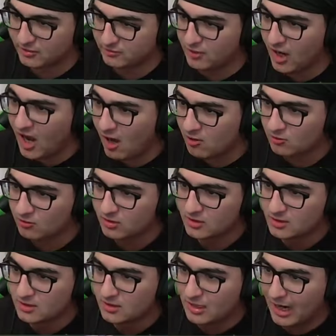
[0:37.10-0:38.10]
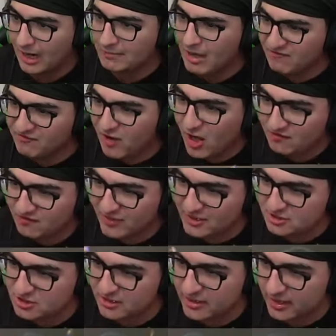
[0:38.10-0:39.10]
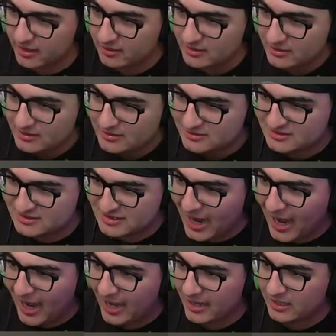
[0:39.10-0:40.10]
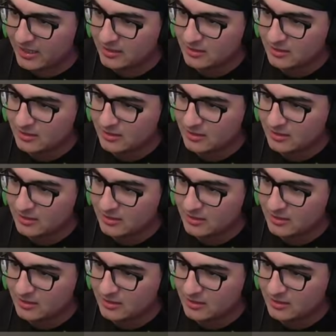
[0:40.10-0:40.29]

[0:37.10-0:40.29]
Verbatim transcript: no! I'm not falling for that shit again! Die!